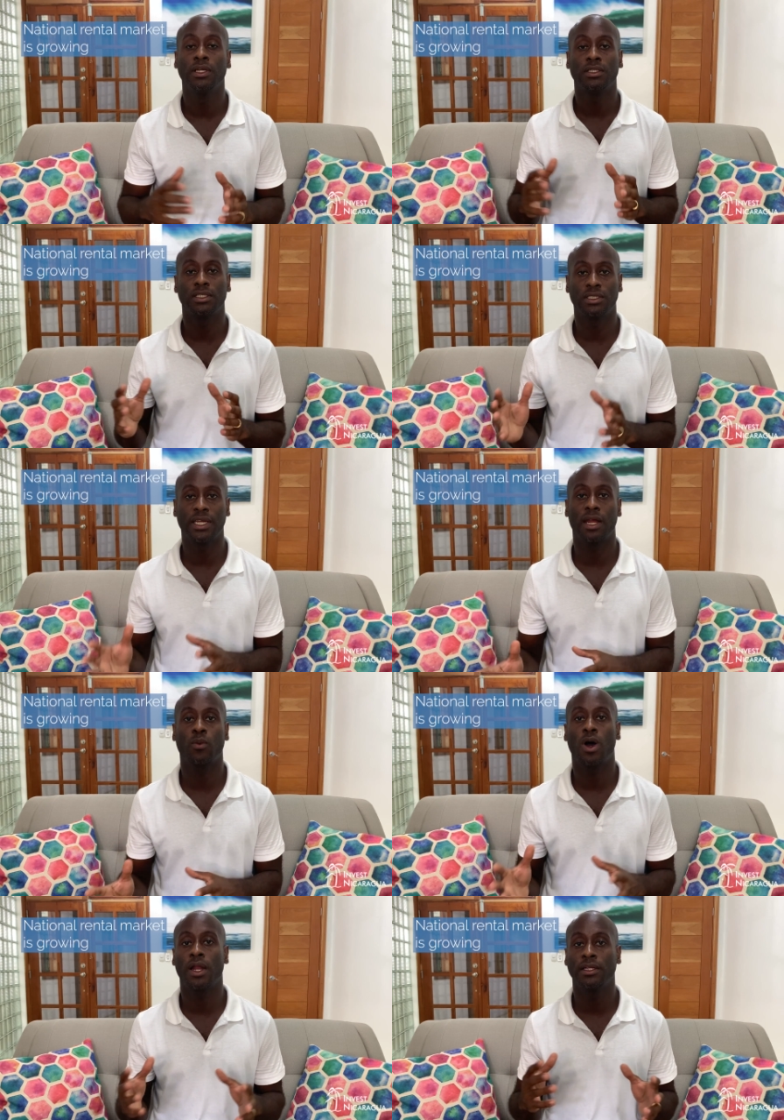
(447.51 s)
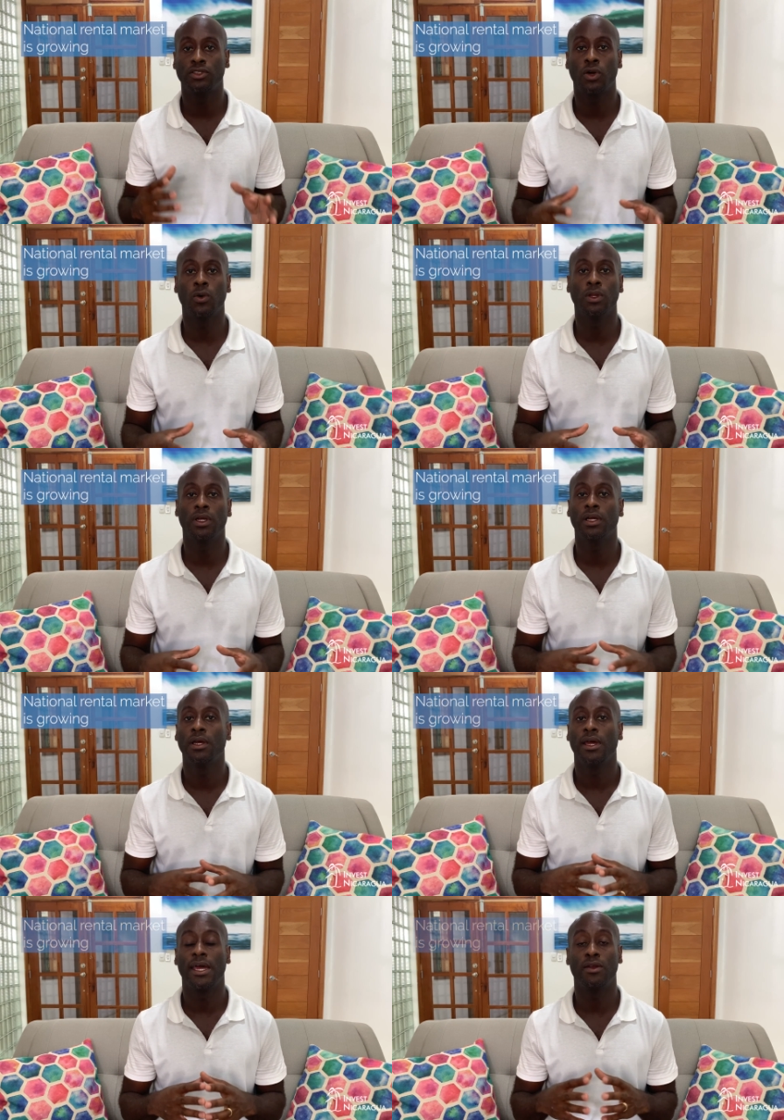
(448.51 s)
to San Juan and Tola
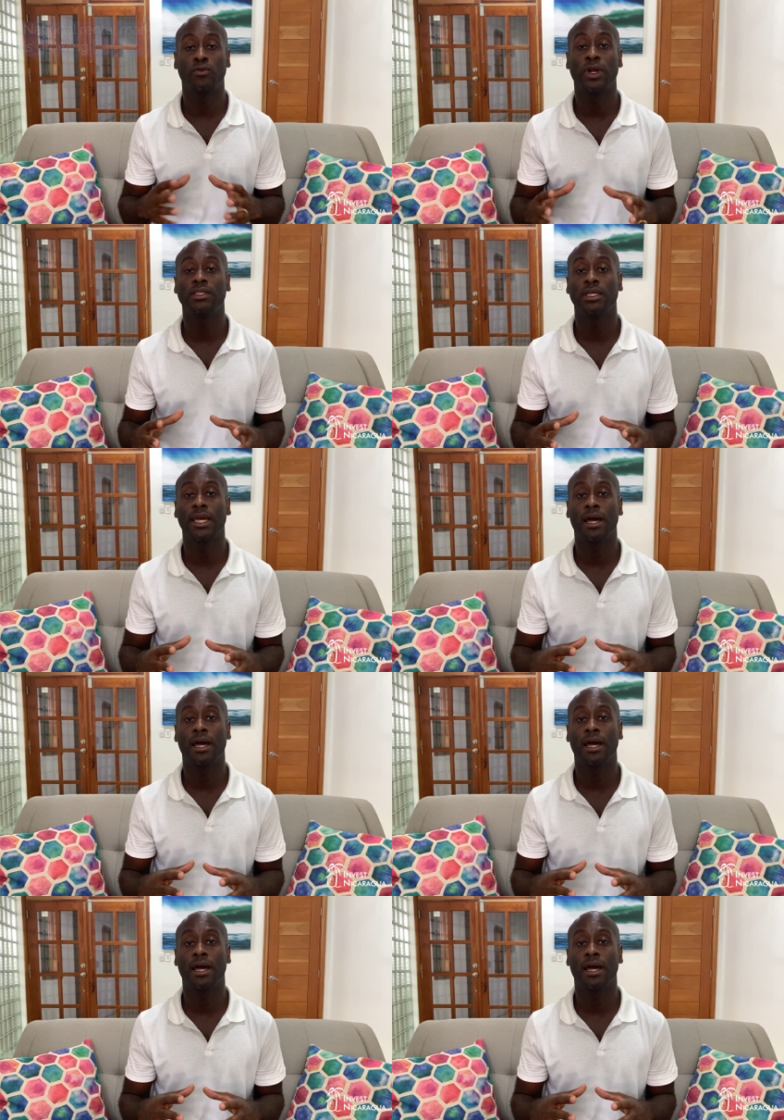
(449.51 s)
and renting